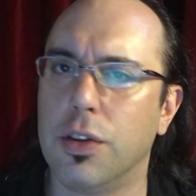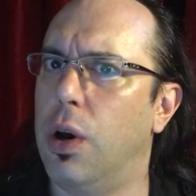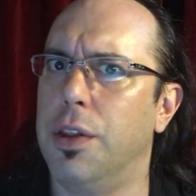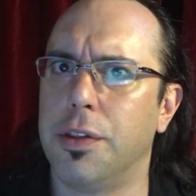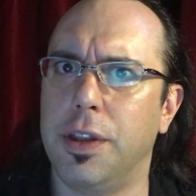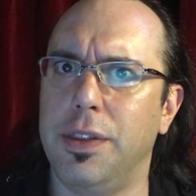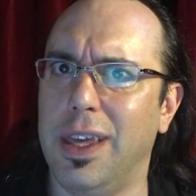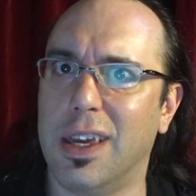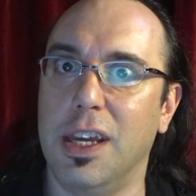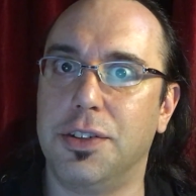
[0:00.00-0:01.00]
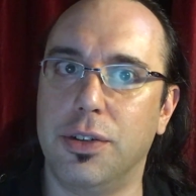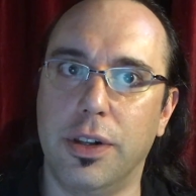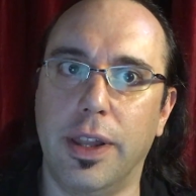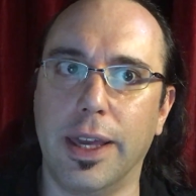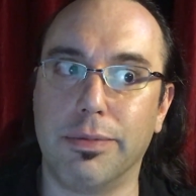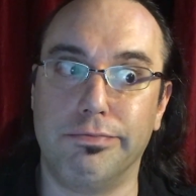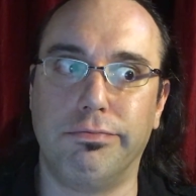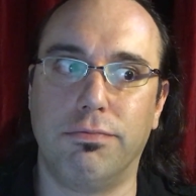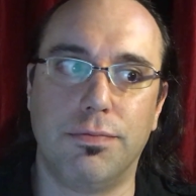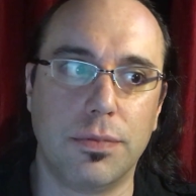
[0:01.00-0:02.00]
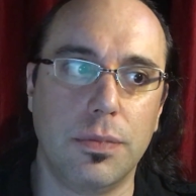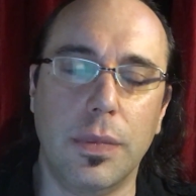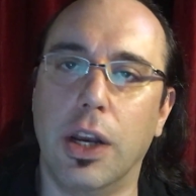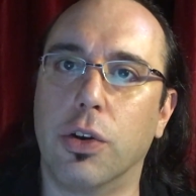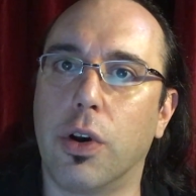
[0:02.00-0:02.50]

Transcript: other than the occasional, like, you know,